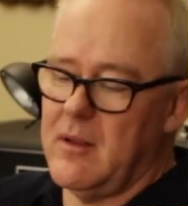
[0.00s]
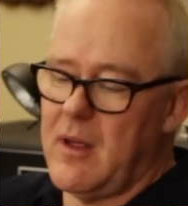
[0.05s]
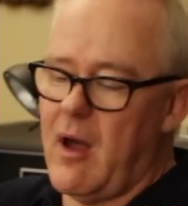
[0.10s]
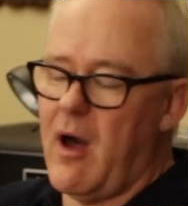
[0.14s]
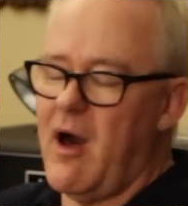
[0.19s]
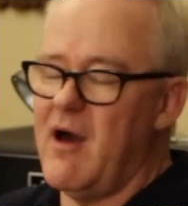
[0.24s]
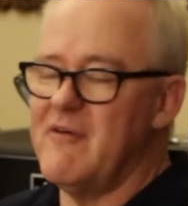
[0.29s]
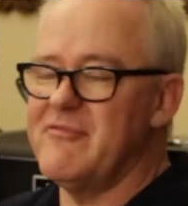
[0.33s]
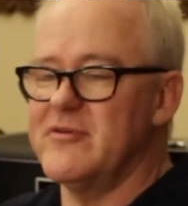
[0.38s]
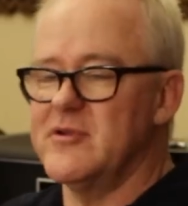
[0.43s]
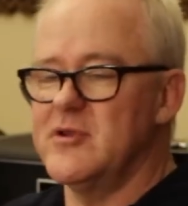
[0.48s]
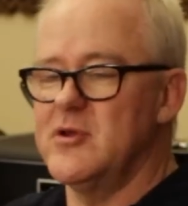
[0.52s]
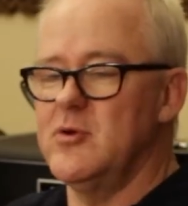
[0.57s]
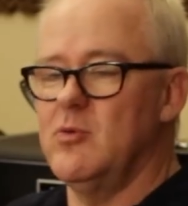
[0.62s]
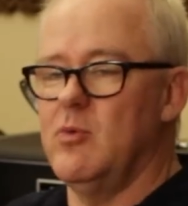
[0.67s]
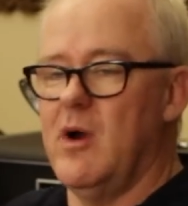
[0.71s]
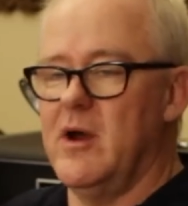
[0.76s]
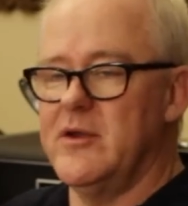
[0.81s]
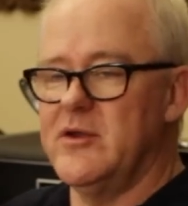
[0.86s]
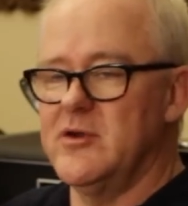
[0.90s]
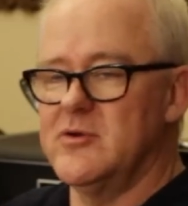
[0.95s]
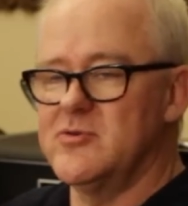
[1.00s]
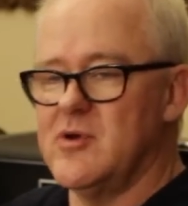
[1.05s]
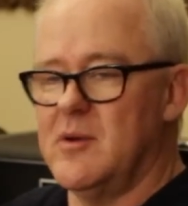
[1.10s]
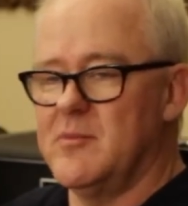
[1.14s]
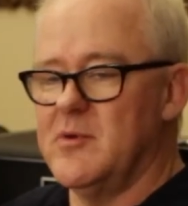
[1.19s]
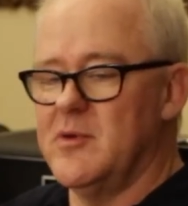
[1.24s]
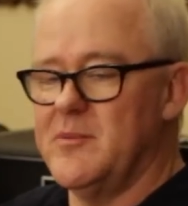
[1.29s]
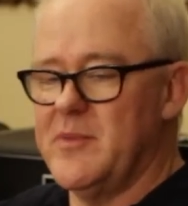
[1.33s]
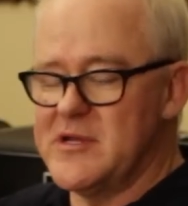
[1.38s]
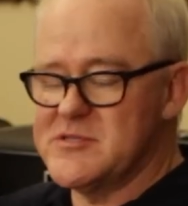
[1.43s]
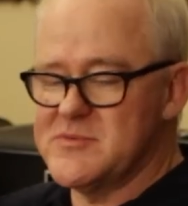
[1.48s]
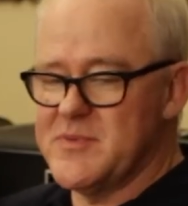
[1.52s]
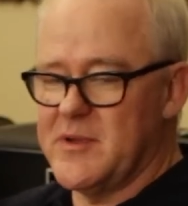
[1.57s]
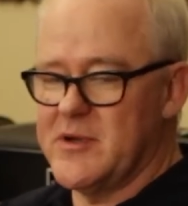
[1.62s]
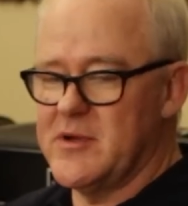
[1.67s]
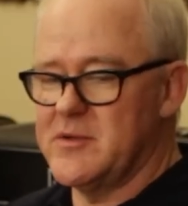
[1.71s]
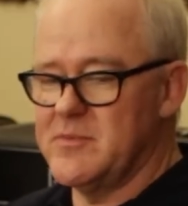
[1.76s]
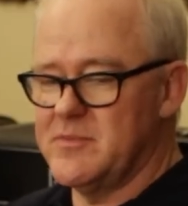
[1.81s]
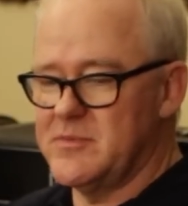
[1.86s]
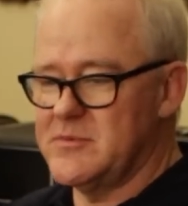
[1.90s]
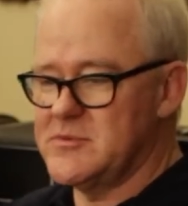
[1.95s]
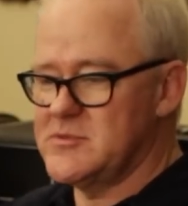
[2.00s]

often you want your drummer and bass player to